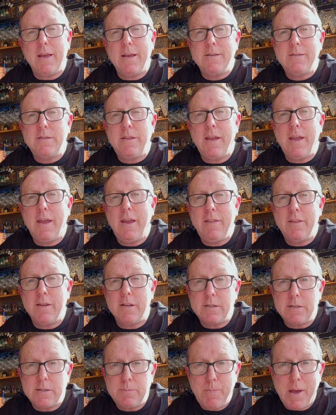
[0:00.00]
is thinking
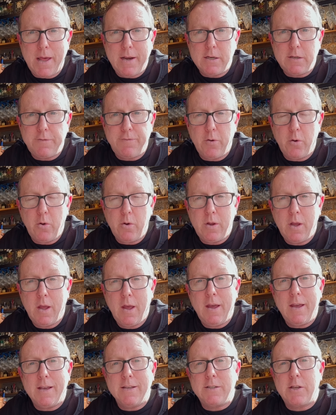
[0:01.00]
that Spanish food
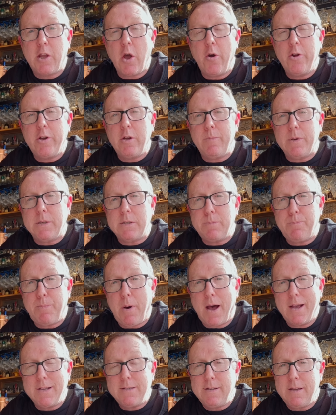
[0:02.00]
is going to be
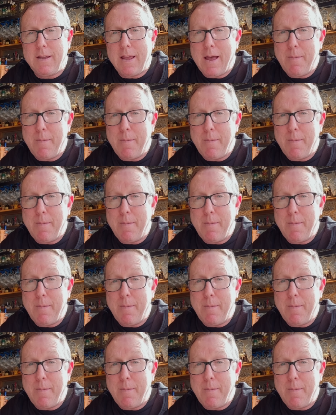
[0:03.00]
spicy,